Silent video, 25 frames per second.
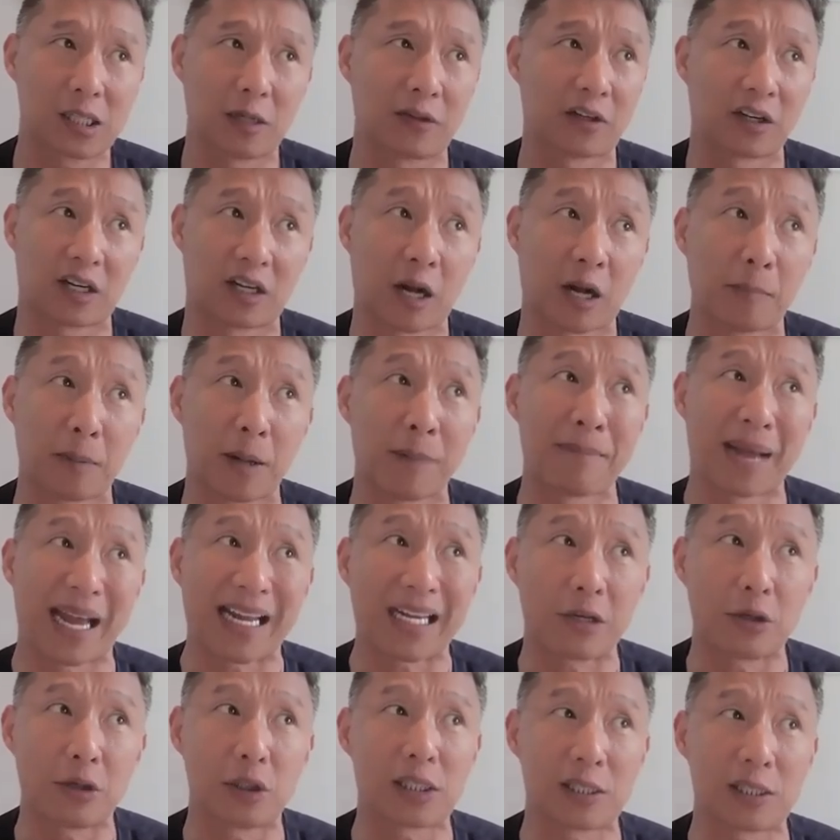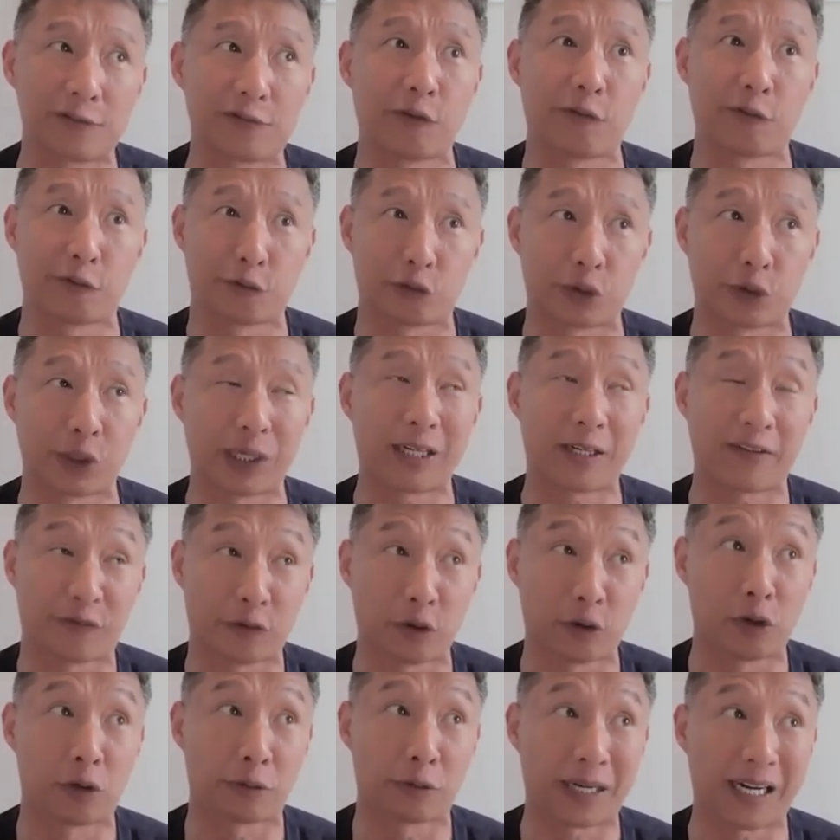sort of couple of main uses for
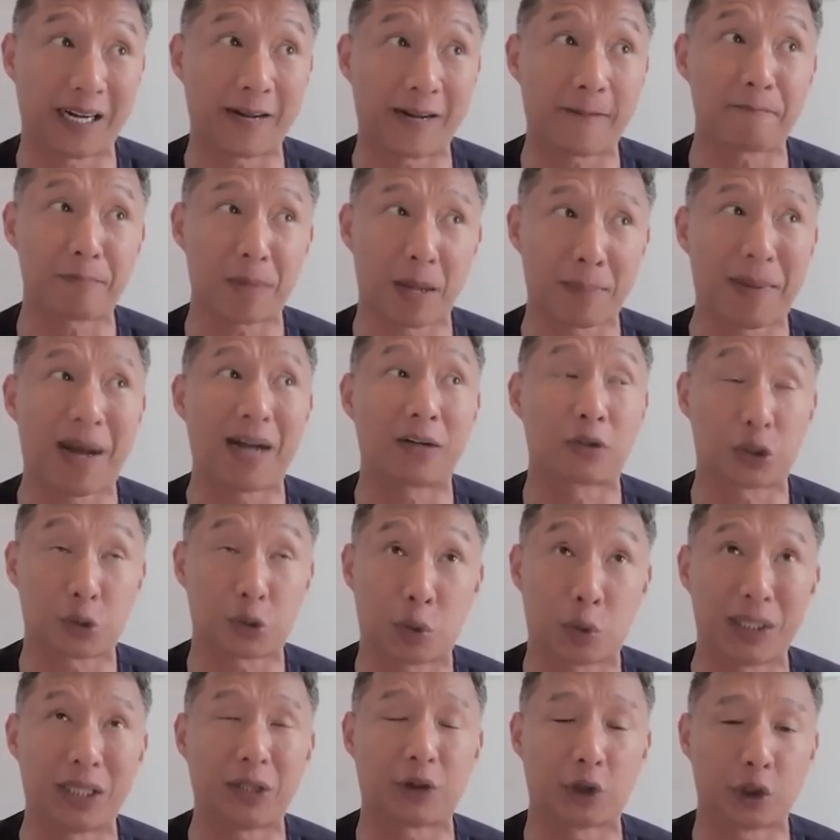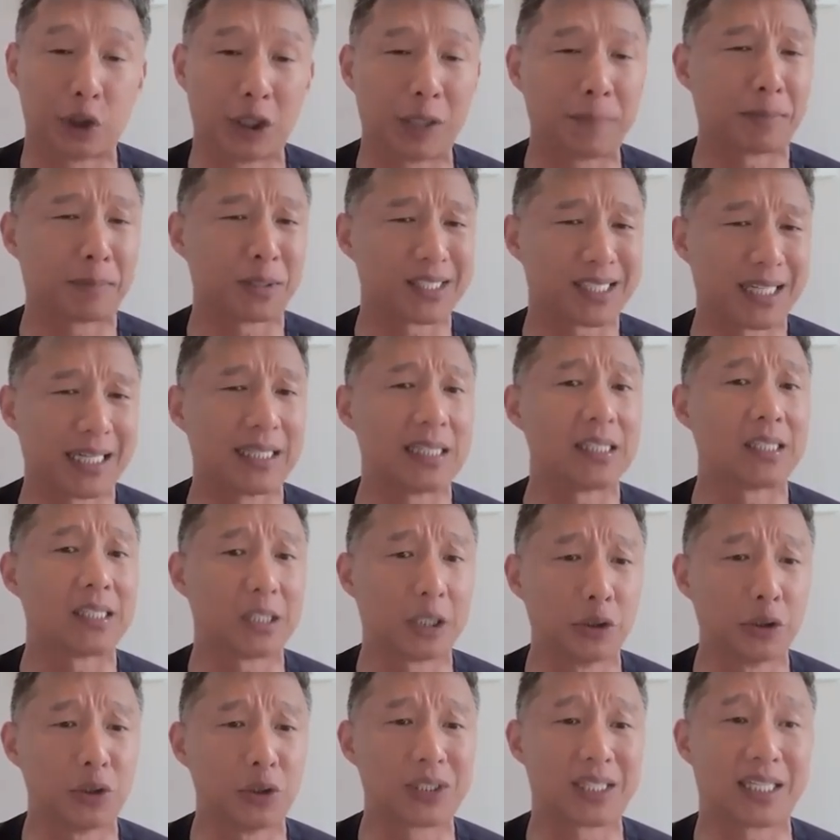fluorine, about 20-30%
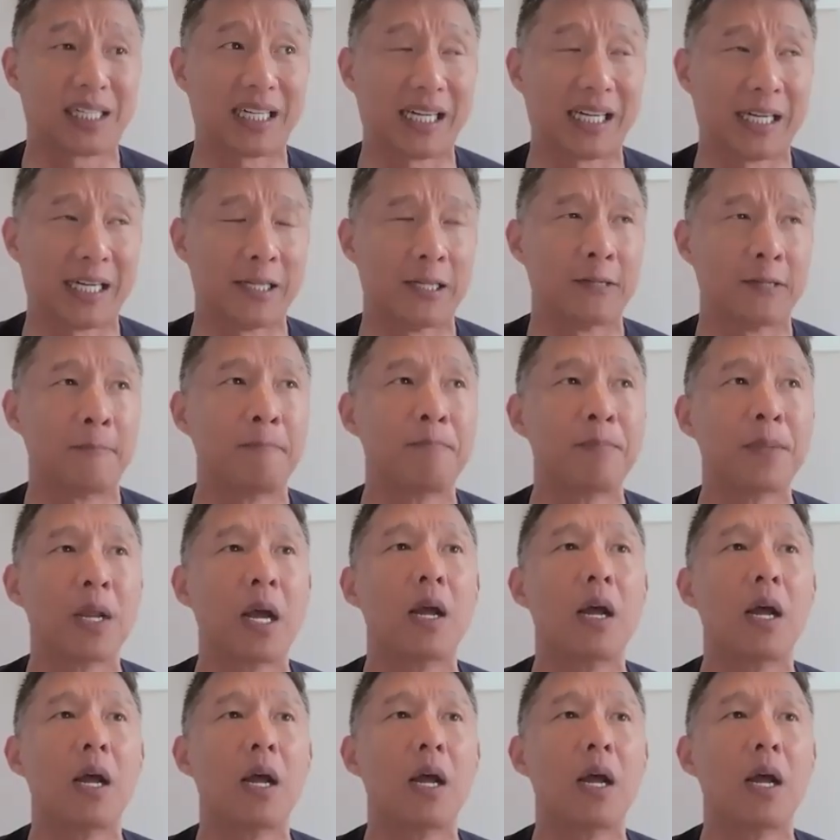is used in